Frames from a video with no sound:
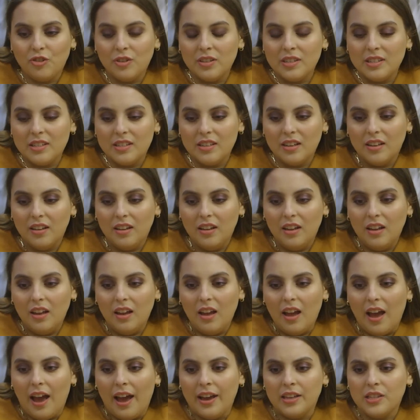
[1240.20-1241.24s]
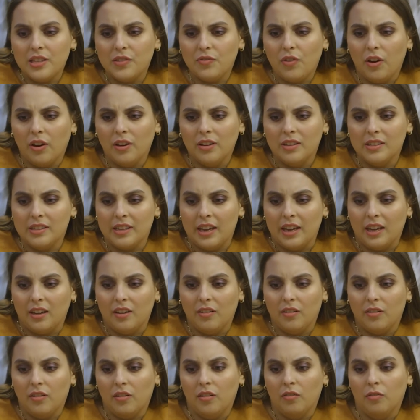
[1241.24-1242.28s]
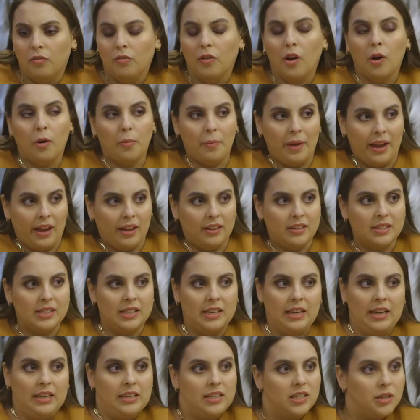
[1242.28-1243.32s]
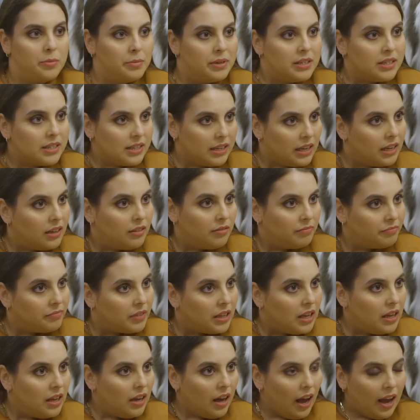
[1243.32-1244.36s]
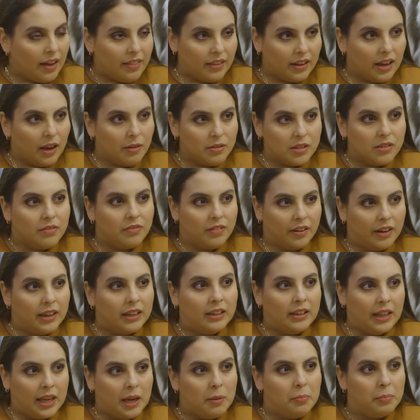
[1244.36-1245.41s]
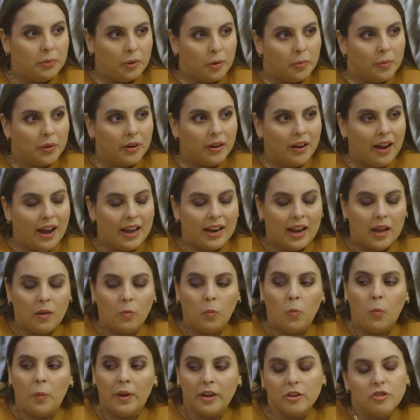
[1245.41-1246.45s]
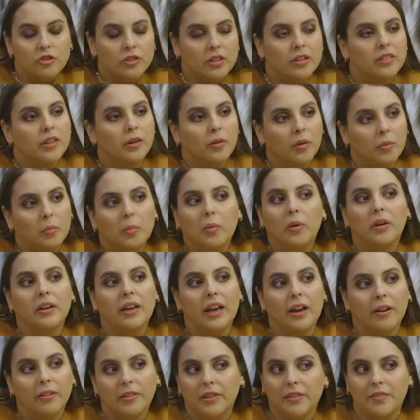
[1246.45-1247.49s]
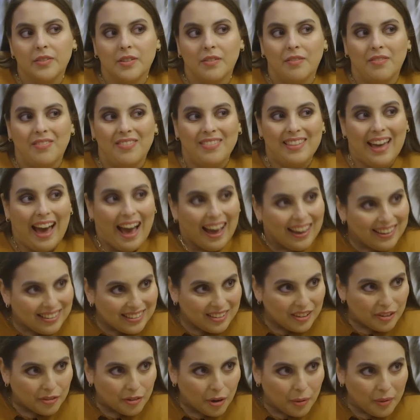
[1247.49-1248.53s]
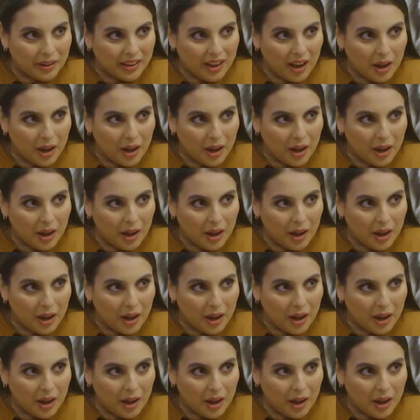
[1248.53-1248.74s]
just, as far as like romance and intimacy, I think I was a very late bloomer, and I wish that there were more narratives of that growing